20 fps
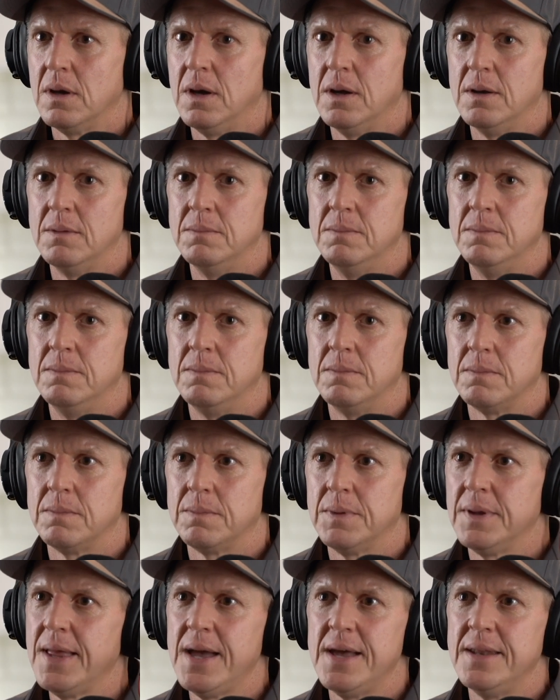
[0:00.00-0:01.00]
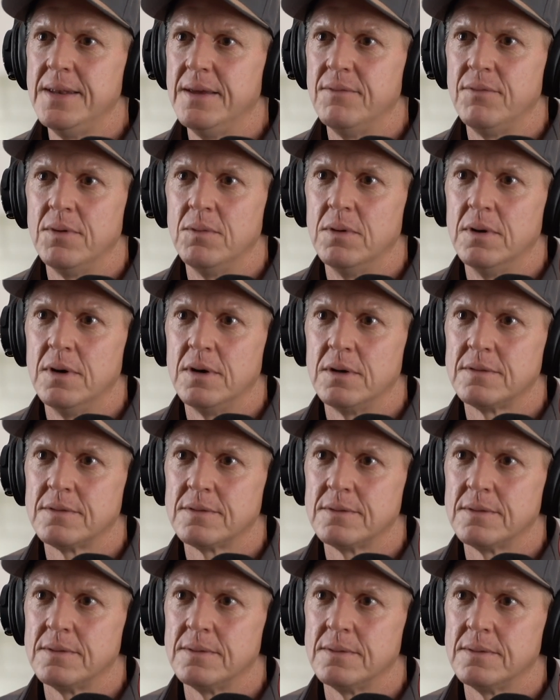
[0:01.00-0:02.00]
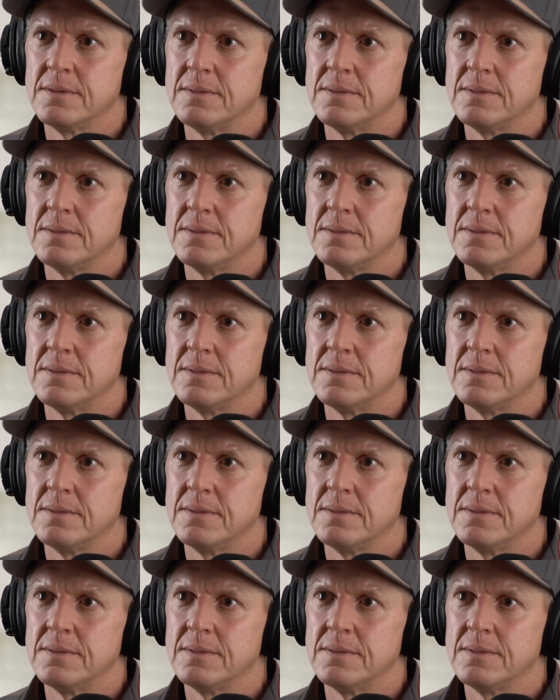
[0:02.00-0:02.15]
But that never works.